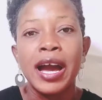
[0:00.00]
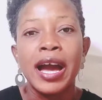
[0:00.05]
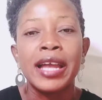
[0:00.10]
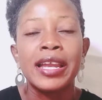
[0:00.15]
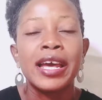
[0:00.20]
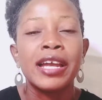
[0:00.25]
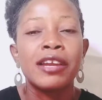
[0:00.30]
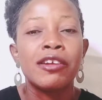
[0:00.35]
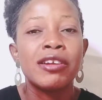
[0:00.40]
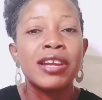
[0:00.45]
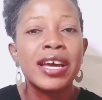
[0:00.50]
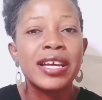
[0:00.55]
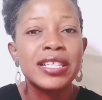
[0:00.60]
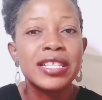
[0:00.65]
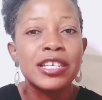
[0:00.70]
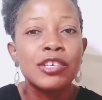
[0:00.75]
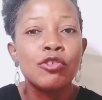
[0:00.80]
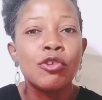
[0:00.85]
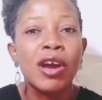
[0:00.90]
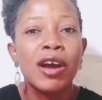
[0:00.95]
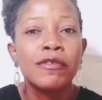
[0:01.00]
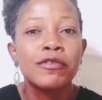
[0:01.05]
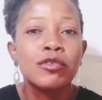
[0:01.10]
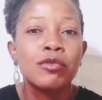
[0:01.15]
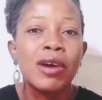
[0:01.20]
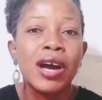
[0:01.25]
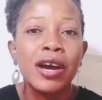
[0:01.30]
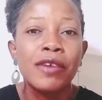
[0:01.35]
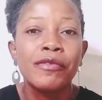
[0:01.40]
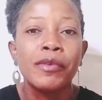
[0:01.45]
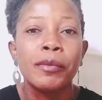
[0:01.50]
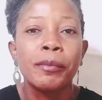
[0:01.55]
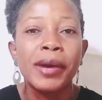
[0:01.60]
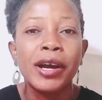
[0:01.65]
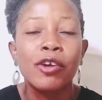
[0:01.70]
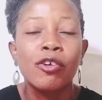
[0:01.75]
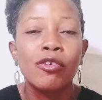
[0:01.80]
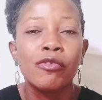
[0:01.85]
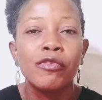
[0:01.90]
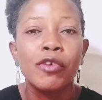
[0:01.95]
And another thing you have to have in
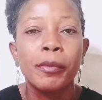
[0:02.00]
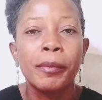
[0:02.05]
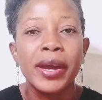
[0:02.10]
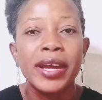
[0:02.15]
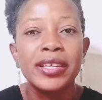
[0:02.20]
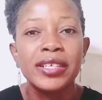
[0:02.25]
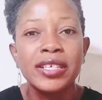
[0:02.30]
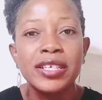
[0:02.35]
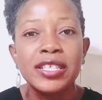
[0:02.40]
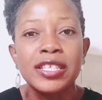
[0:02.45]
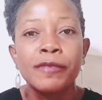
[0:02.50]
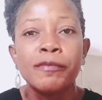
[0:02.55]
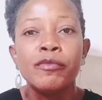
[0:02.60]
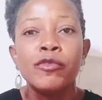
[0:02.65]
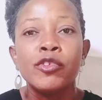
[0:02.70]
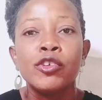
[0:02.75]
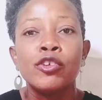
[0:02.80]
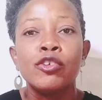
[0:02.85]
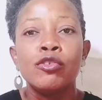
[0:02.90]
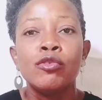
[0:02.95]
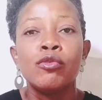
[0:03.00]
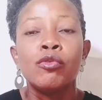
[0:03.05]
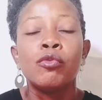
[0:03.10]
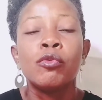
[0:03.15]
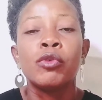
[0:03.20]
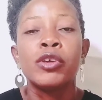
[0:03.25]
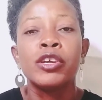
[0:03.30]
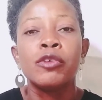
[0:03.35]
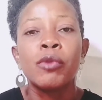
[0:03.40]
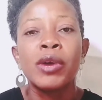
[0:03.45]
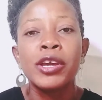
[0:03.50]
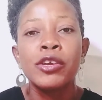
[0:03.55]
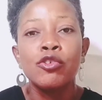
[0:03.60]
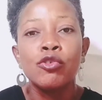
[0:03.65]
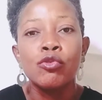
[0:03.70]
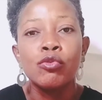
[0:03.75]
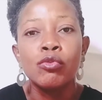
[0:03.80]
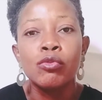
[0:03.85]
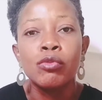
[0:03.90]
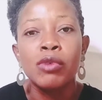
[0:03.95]
back of your mind is, you know, when
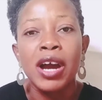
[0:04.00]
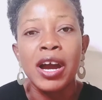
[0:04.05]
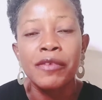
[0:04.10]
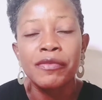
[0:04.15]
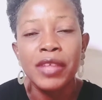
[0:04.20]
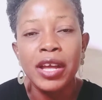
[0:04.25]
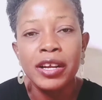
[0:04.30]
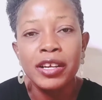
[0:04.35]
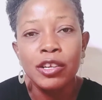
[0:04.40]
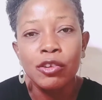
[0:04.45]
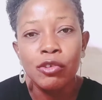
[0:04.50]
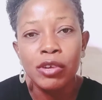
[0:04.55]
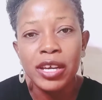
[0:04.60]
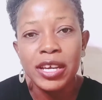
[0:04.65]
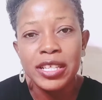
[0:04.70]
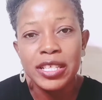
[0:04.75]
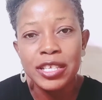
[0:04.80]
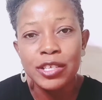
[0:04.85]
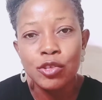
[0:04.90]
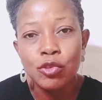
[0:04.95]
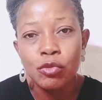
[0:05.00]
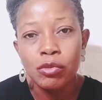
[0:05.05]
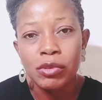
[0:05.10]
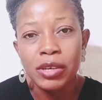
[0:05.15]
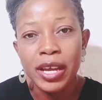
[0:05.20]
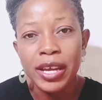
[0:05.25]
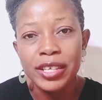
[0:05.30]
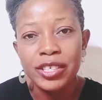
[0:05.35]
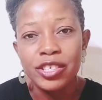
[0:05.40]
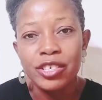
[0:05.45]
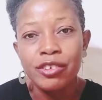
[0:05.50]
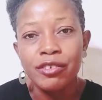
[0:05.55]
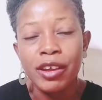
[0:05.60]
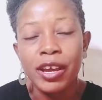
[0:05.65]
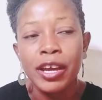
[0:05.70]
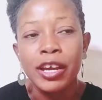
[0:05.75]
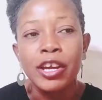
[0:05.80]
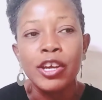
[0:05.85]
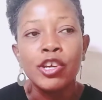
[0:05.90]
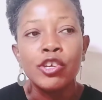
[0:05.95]
you, after relocating to
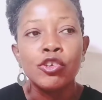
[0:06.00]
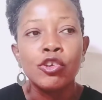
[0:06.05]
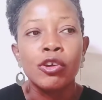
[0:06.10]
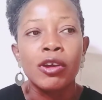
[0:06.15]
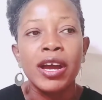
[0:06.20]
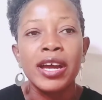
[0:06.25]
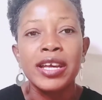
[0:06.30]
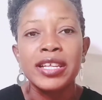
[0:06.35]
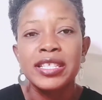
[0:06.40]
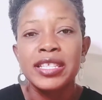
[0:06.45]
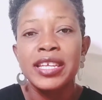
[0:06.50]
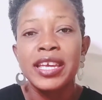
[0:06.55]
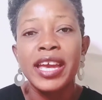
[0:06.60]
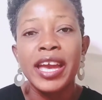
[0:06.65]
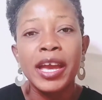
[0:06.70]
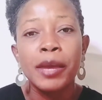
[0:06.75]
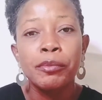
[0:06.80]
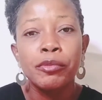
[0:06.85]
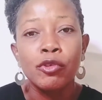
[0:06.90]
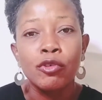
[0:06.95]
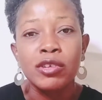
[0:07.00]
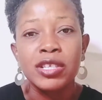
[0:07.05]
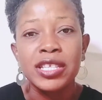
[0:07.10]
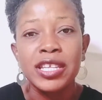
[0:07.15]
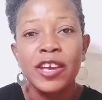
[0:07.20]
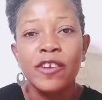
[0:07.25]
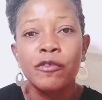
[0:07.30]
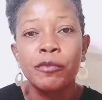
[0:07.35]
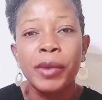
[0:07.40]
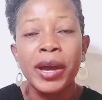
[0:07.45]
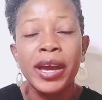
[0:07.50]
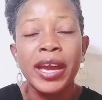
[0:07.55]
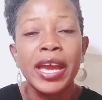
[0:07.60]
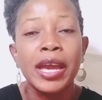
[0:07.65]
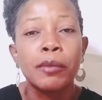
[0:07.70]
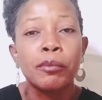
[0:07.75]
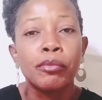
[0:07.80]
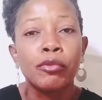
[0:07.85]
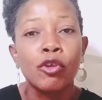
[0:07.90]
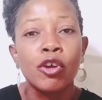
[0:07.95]
Nigeria, you can still help yourself by
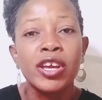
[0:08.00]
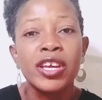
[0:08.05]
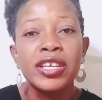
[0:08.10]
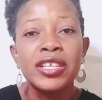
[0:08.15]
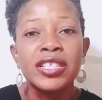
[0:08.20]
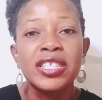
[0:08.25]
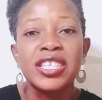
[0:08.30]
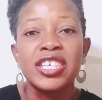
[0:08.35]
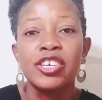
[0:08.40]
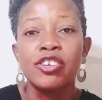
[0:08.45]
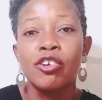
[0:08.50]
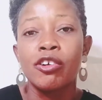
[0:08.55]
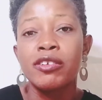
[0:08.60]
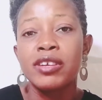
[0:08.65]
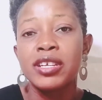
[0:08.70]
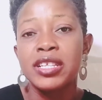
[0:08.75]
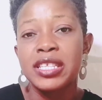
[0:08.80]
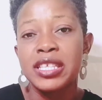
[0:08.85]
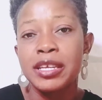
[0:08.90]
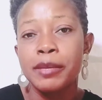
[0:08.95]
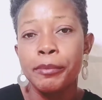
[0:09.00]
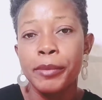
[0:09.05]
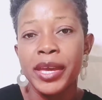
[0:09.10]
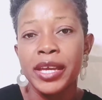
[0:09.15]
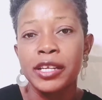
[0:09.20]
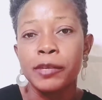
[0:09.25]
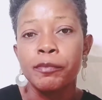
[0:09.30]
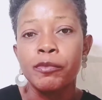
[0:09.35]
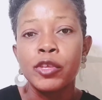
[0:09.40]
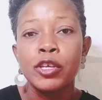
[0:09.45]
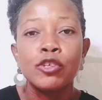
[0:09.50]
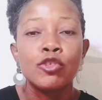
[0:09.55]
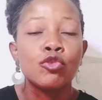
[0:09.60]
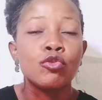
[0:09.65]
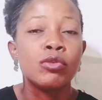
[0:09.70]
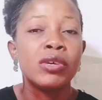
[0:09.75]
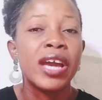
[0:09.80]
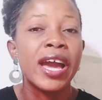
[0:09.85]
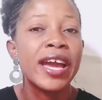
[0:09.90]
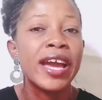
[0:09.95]
employing security men
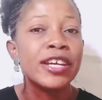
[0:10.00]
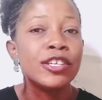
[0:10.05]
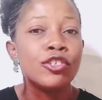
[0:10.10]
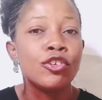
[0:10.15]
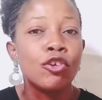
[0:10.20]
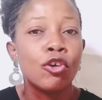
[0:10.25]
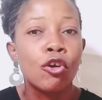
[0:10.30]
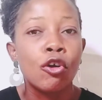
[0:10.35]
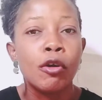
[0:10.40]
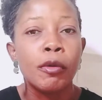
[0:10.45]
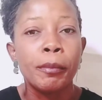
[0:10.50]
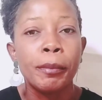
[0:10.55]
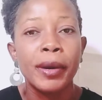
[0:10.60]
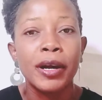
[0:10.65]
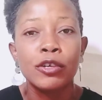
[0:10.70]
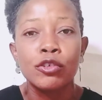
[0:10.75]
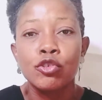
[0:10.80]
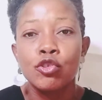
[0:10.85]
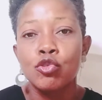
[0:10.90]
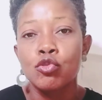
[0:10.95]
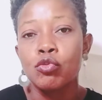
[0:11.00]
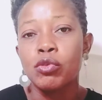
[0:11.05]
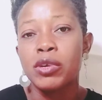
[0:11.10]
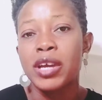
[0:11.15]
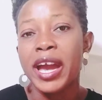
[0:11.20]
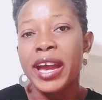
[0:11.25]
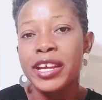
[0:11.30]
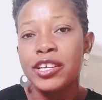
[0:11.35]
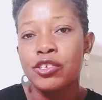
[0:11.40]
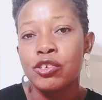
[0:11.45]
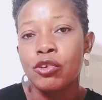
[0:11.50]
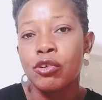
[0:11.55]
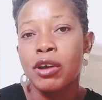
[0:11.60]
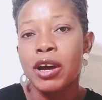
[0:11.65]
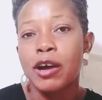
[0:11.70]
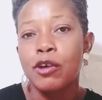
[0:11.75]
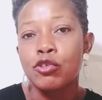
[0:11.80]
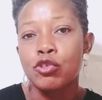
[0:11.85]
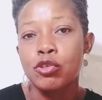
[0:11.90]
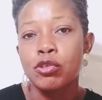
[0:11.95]
to guide your compound, to guide your
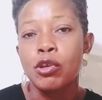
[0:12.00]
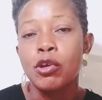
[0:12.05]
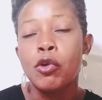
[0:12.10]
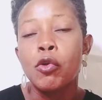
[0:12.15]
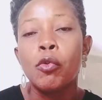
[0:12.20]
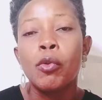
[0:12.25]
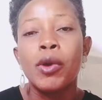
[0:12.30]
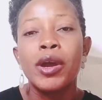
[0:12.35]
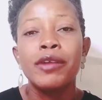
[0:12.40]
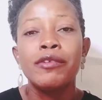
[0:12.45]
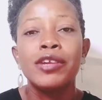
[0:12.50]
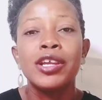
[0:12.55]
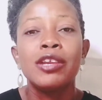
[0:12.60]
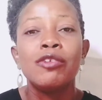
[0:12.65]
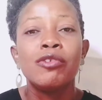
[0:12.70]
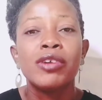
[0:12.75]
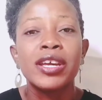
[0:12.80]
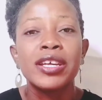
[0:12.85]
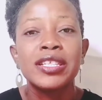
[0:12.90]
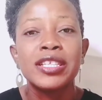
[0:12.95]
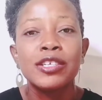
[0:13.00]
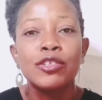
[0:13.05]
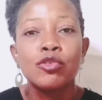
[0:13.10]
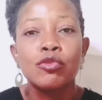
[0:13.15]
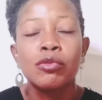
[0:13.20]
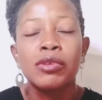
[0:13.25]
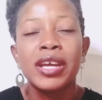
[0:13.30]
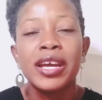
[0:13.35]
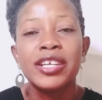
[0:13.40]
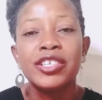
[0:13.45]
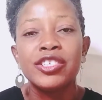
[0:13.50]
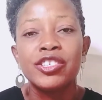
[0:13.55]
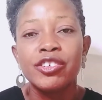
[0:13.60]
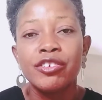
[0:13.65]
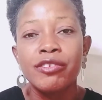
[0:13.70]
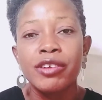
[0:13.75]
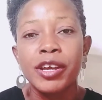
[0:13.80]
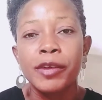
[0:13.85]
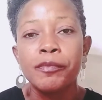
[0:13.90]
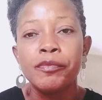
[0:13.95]
house when relocating to
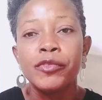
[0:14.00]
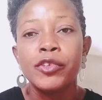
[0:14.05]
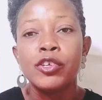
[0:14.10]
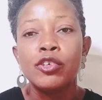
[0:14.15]
Nigeria.